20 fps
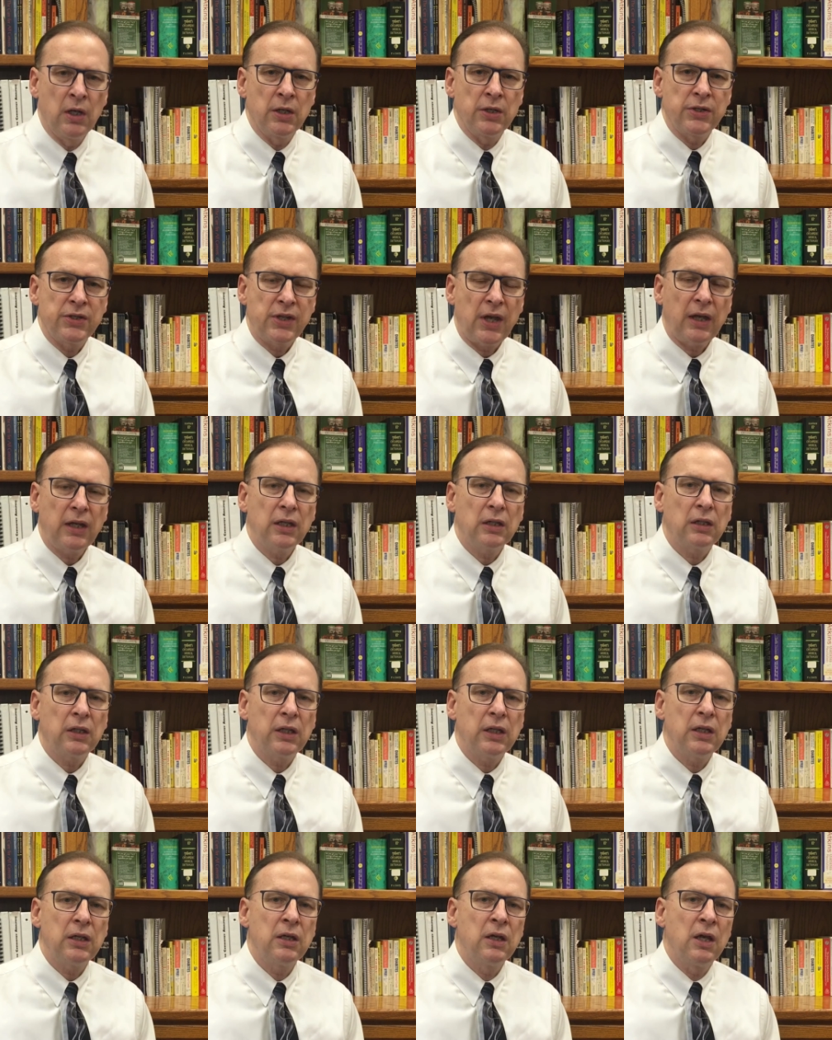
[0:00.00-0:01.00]

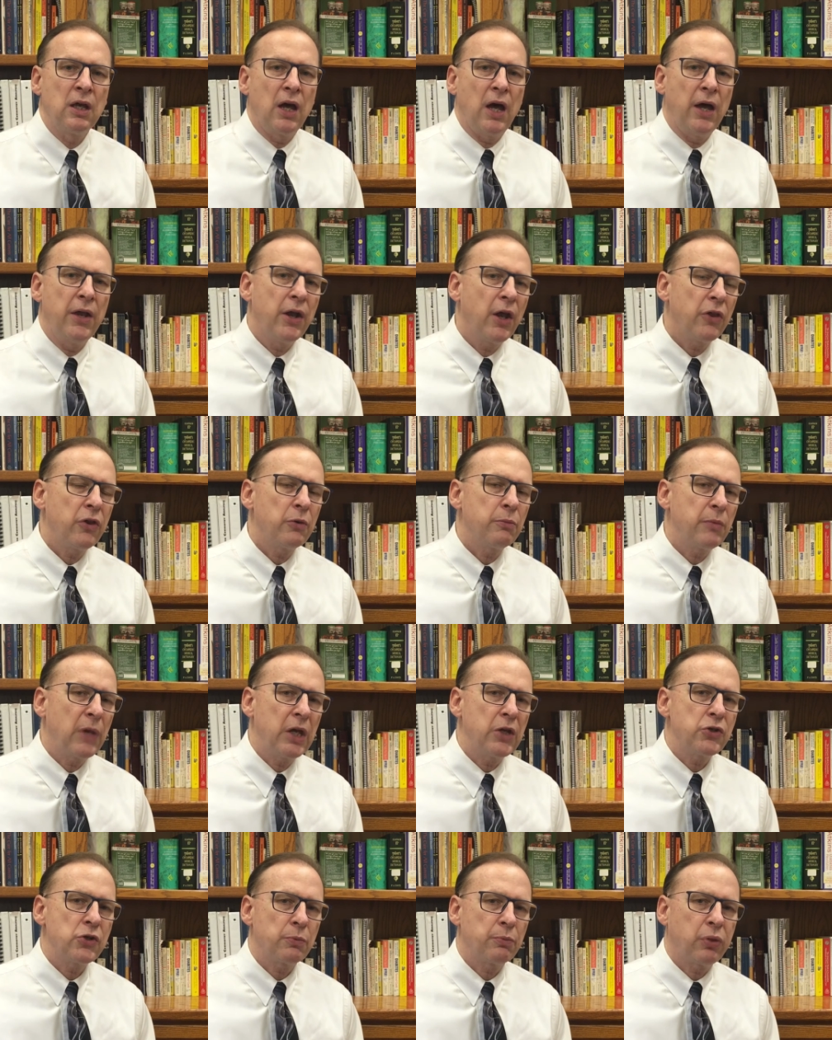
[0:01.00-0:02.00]
Secondly, another
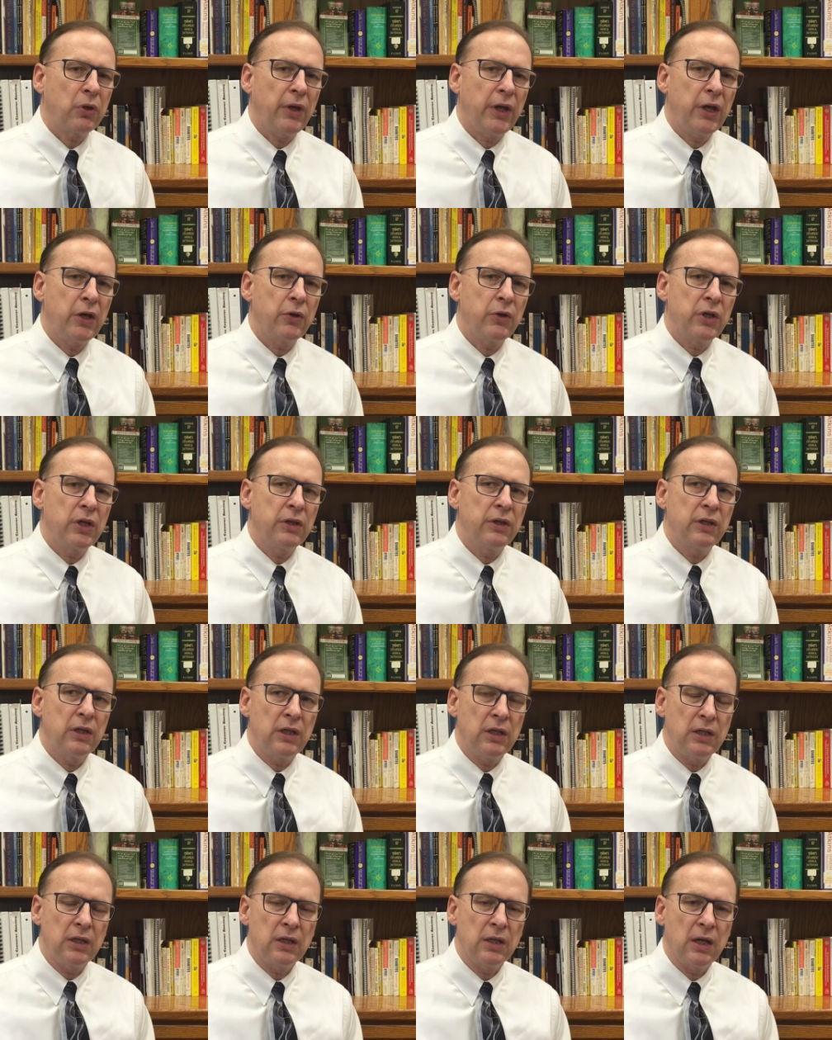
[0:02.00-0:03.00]
major player in
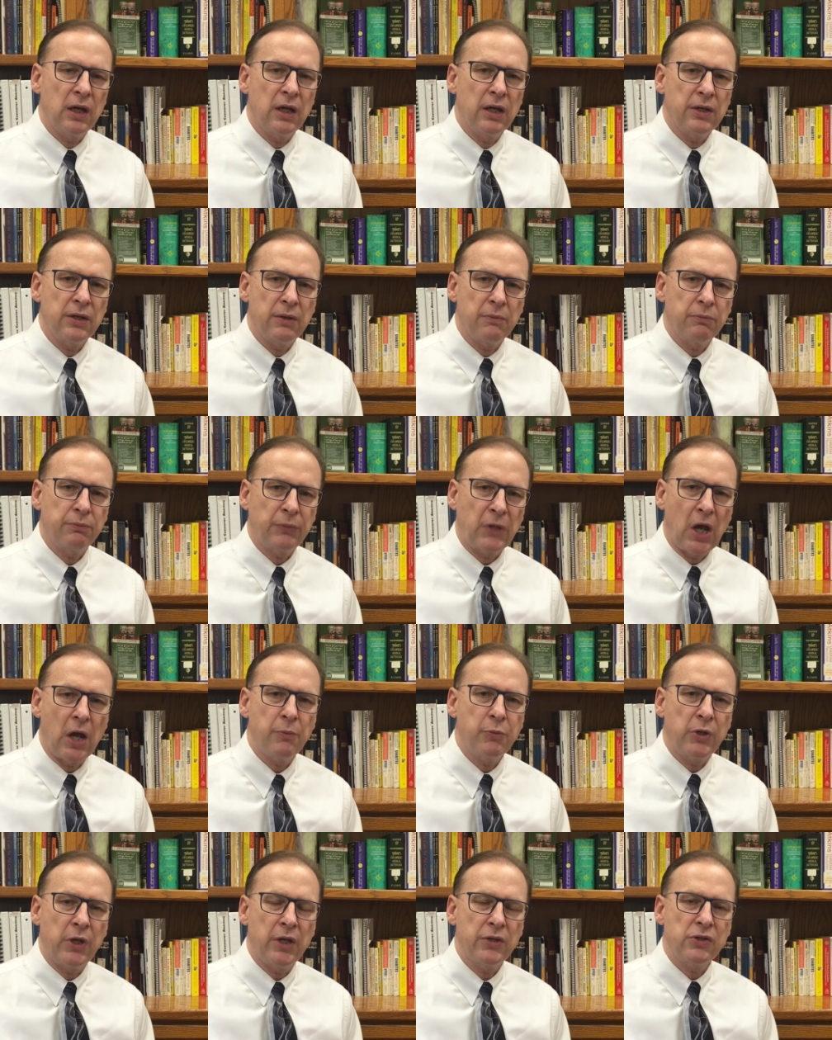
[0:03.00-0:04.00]
the
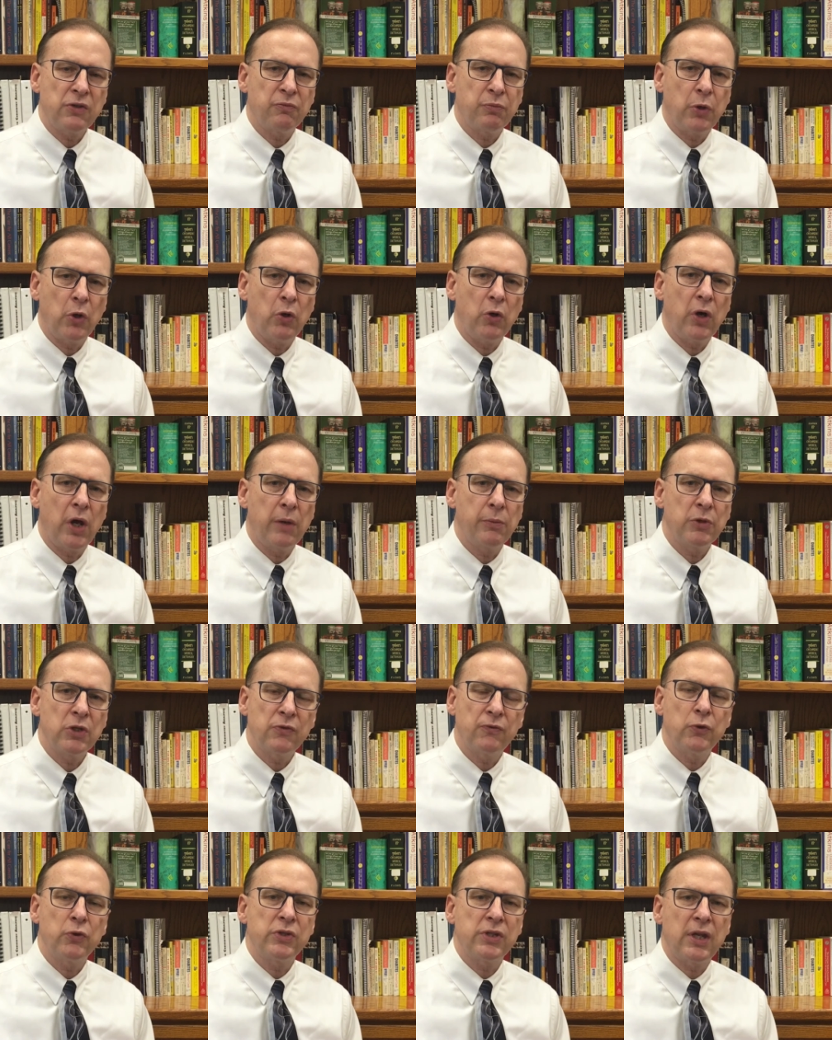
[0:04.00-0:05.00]
comprehensive program is
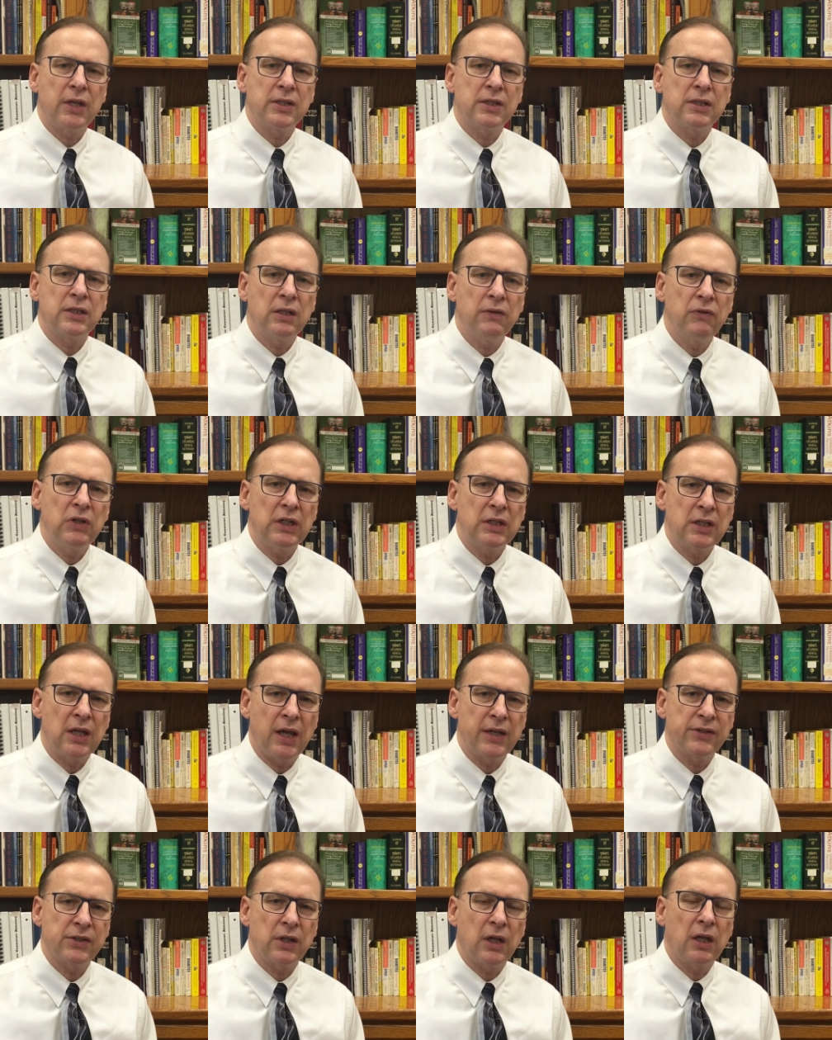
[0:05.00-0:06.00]
food sensitivity
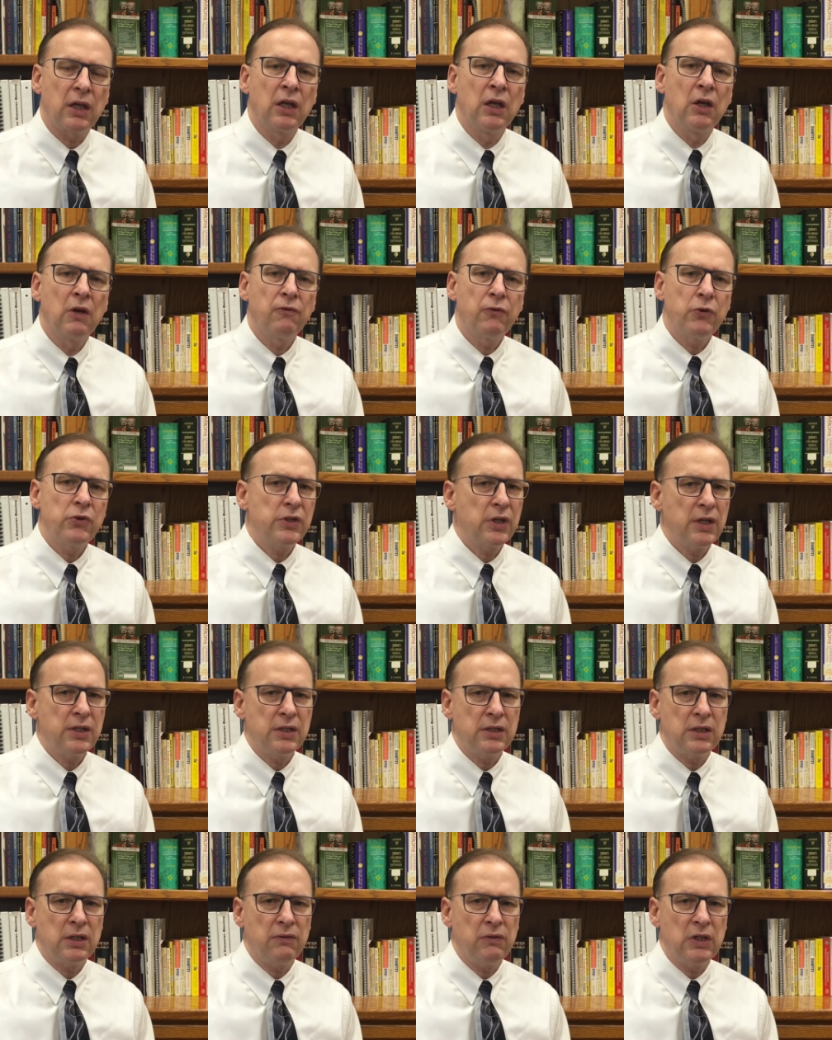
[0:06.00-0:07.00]
testing. Food
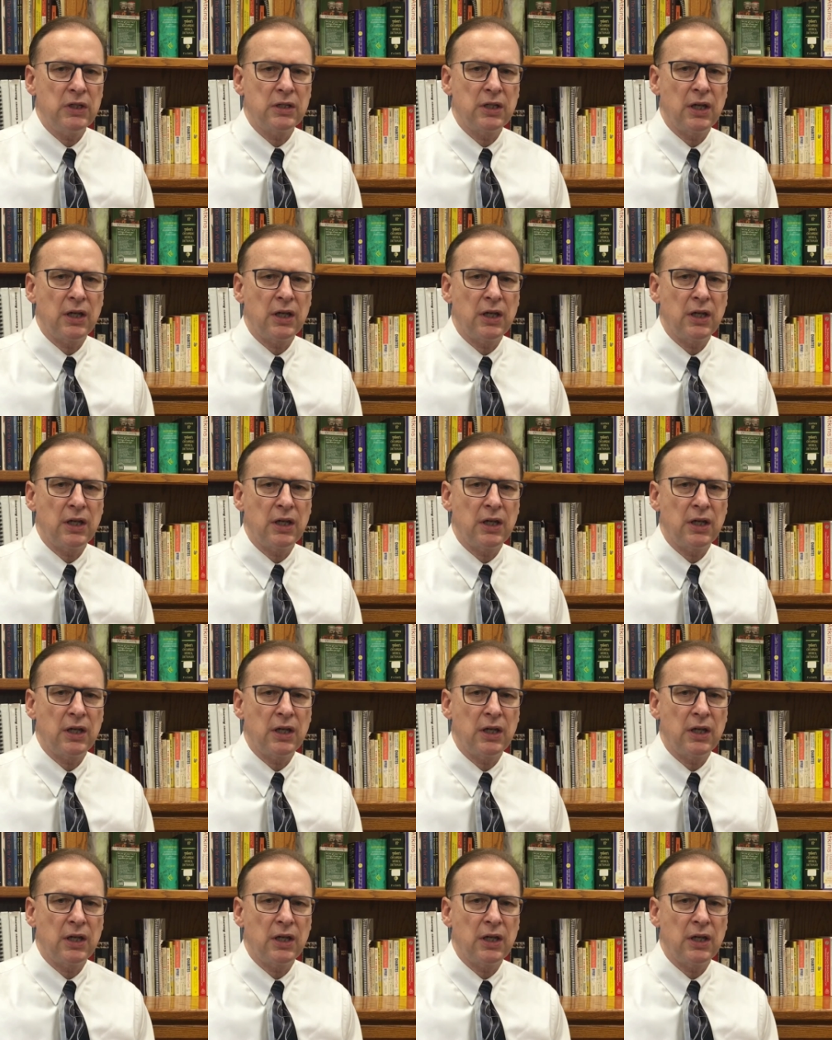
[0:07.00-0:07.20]
sensitivity